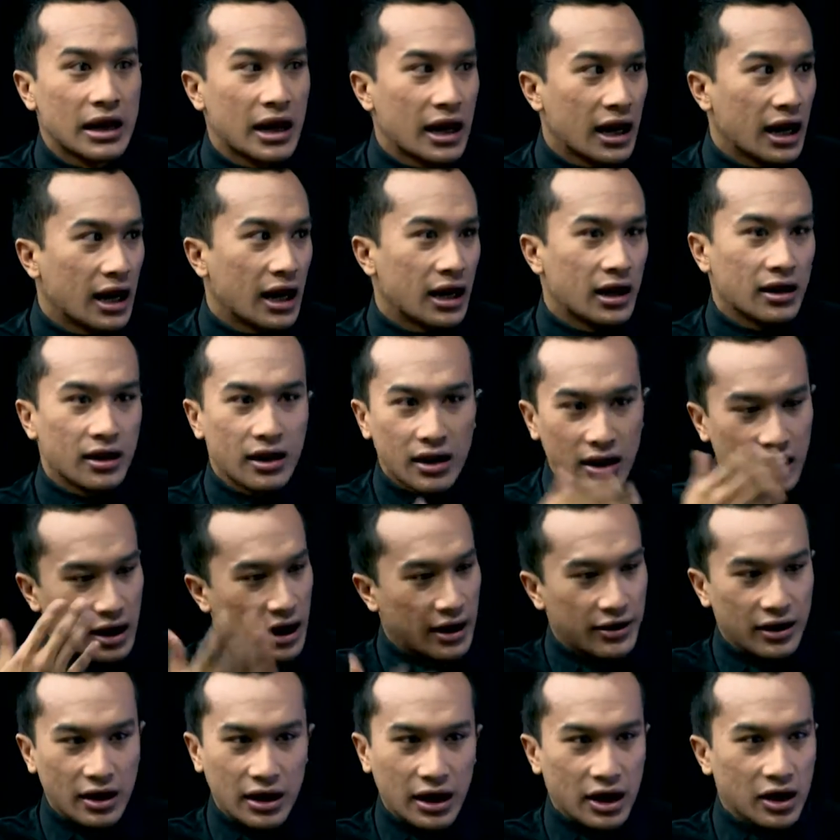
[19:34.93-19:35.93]
And I
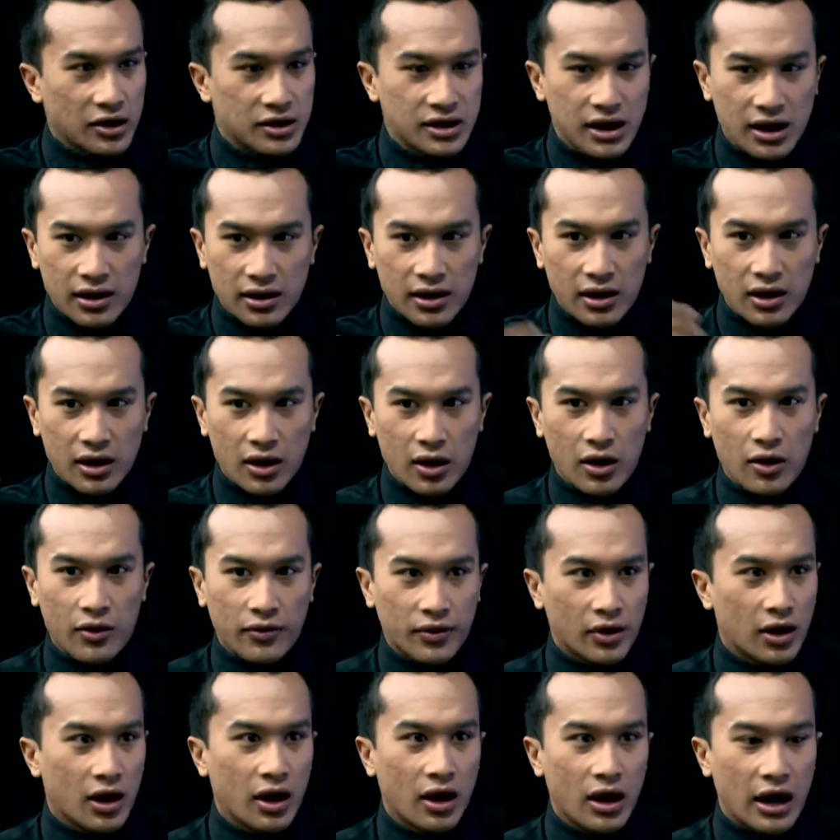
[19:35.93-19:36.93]
think, like you said,
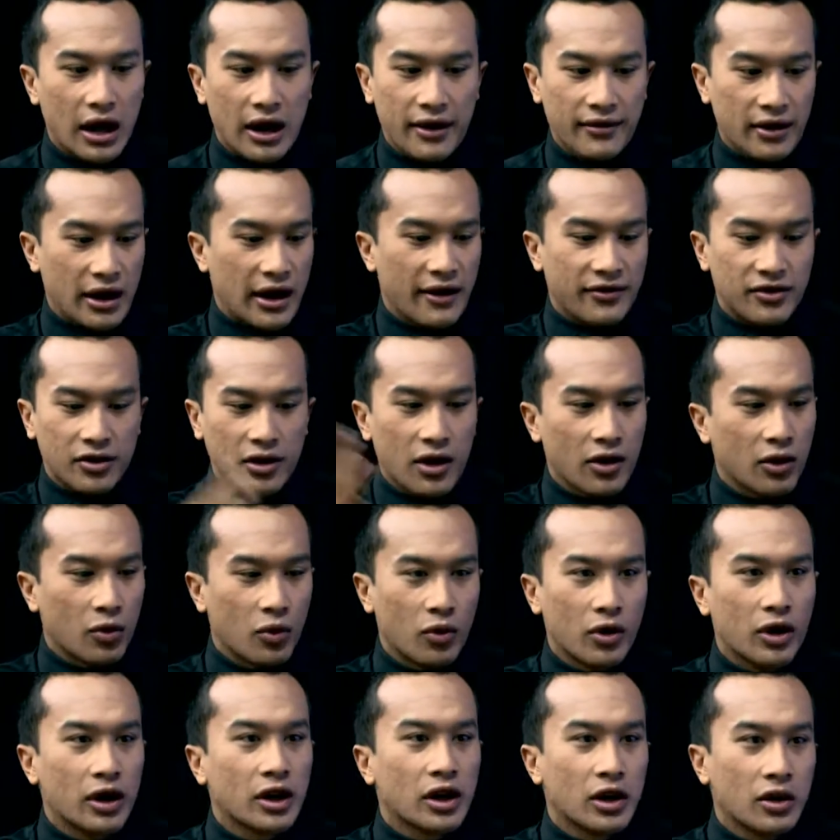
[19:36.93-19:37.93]
overall, after all the
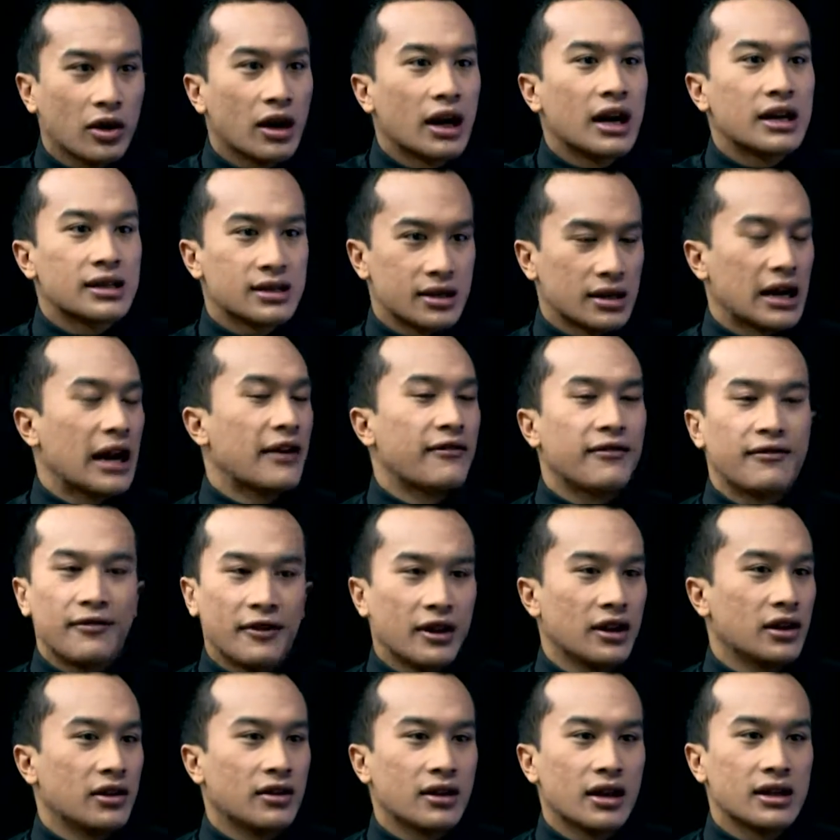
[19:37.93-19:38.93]
work, you guys have
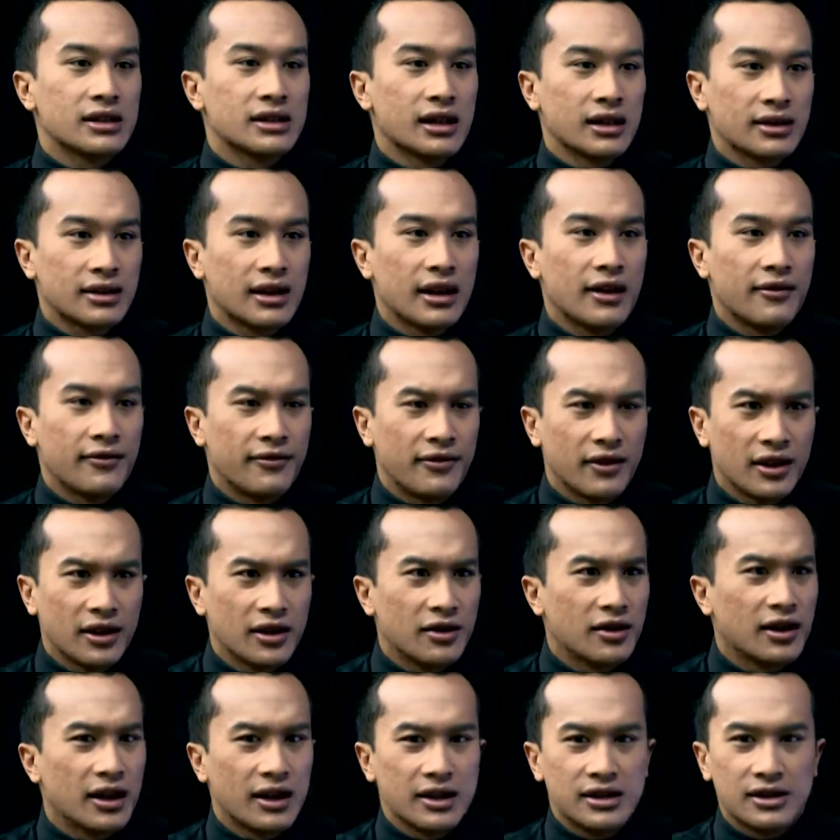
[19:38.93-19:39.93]
fun. You guys like to have fun. You
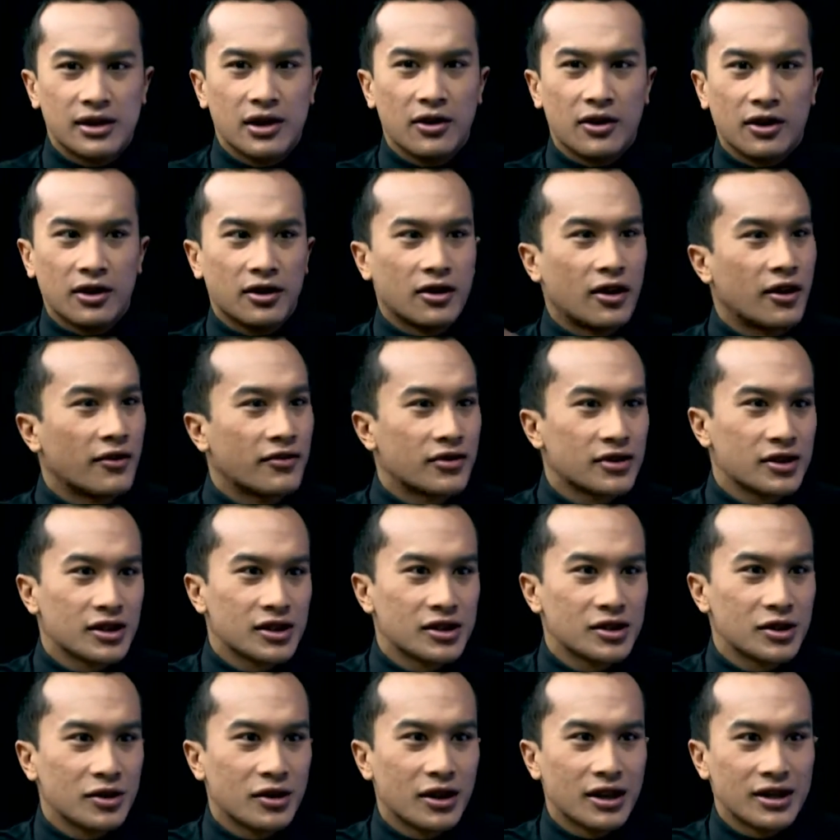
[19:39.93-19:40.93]
guys go on conferences.
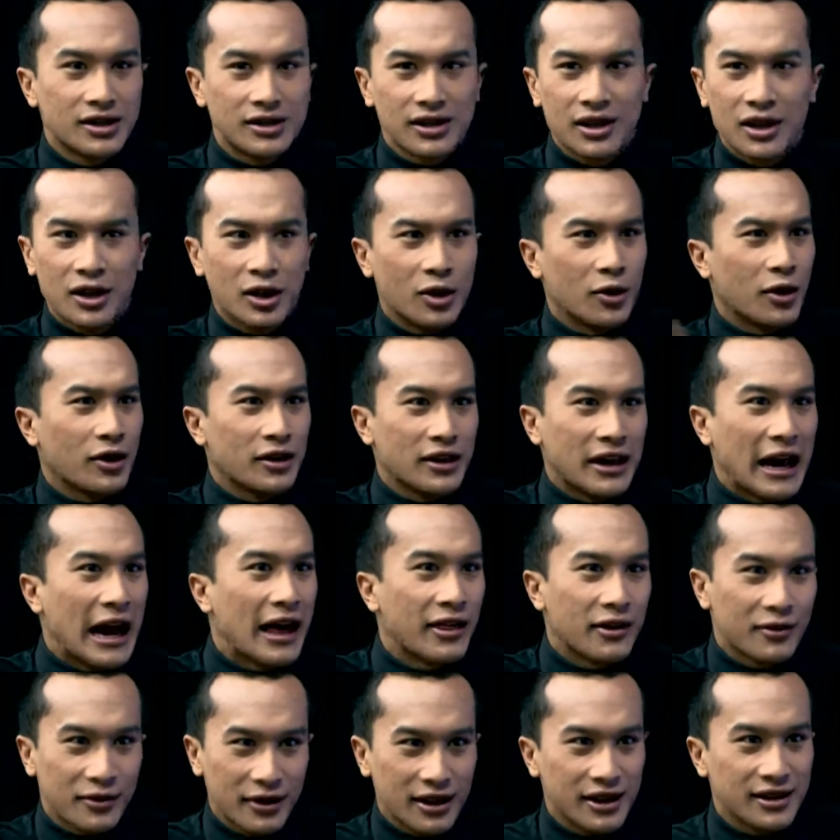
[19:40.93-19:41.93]
You guys go on
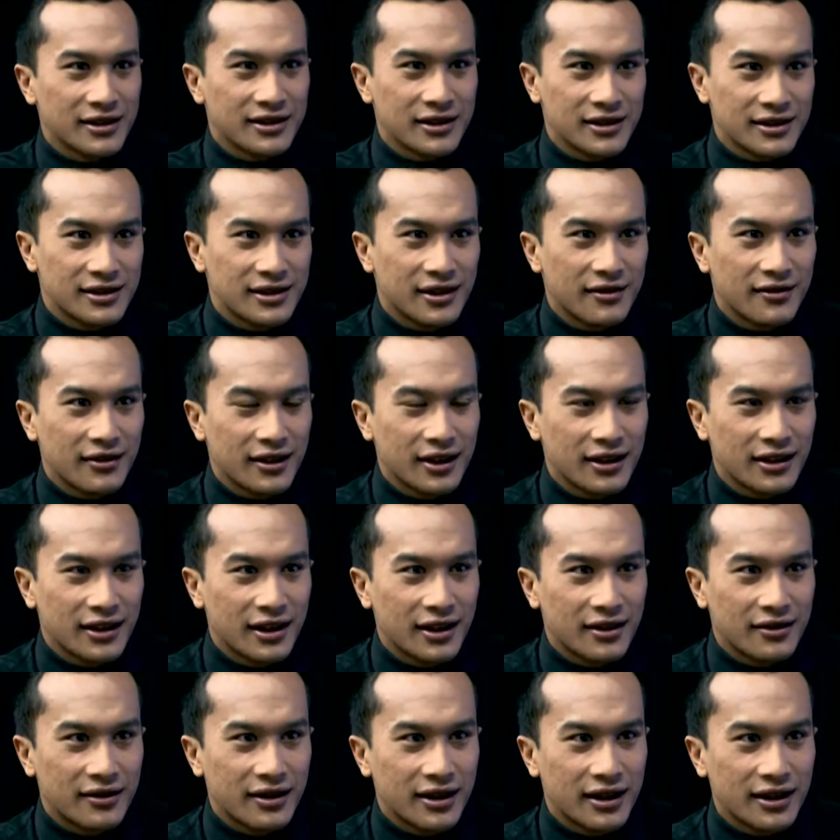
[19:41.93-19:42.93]
gatherings and stuff like that,
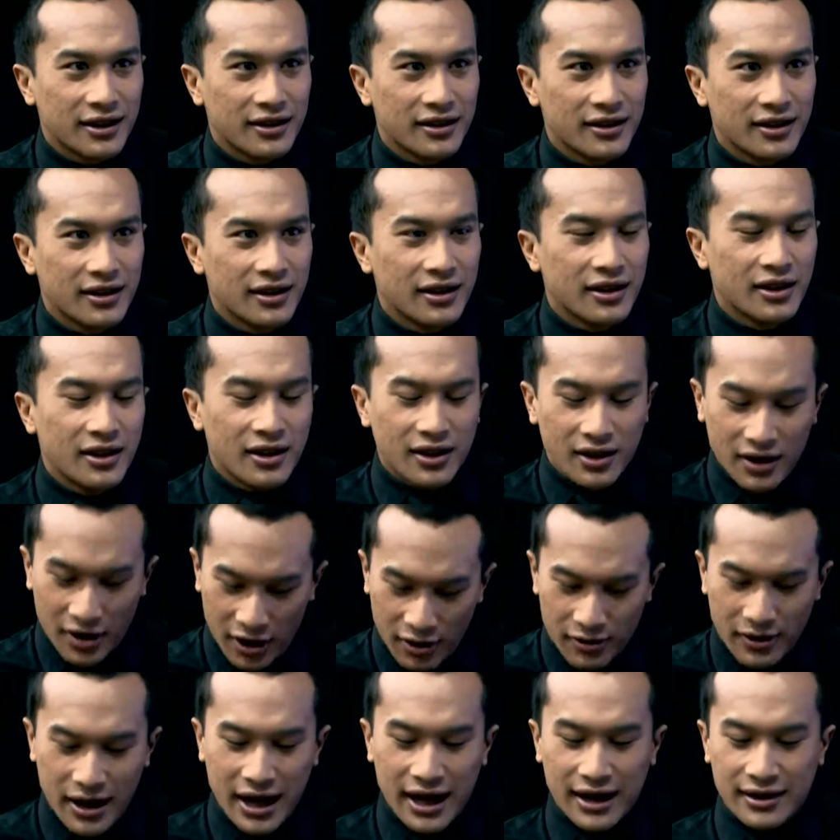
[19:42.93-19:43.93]
right? All
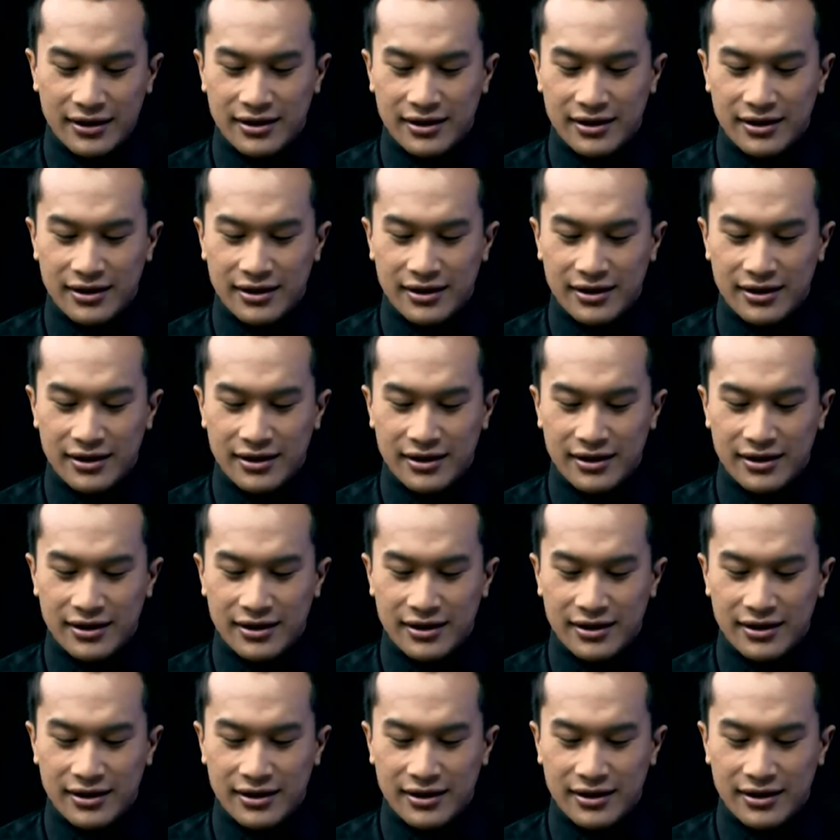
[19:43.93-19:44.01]
right.